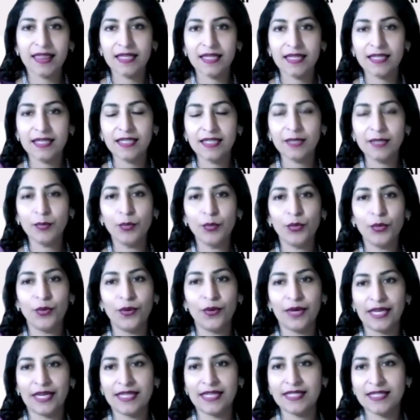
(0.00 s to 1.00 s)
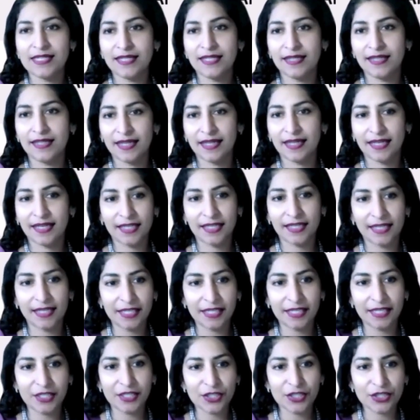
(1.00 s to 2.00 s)
Third point that I'd
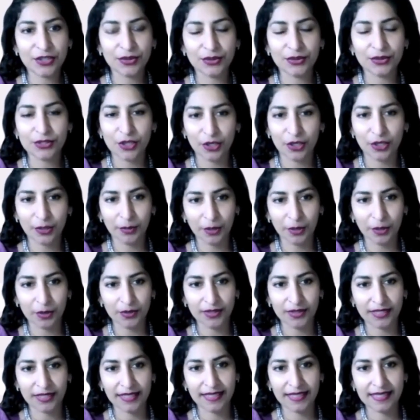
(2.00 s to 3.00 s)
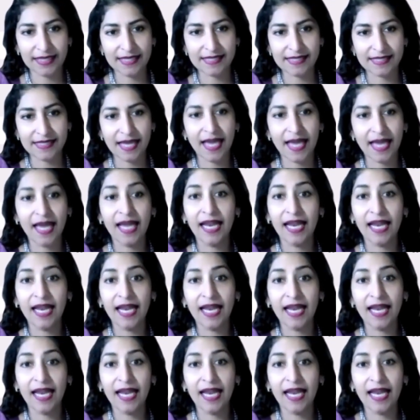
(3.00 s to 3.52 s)
like to talk about is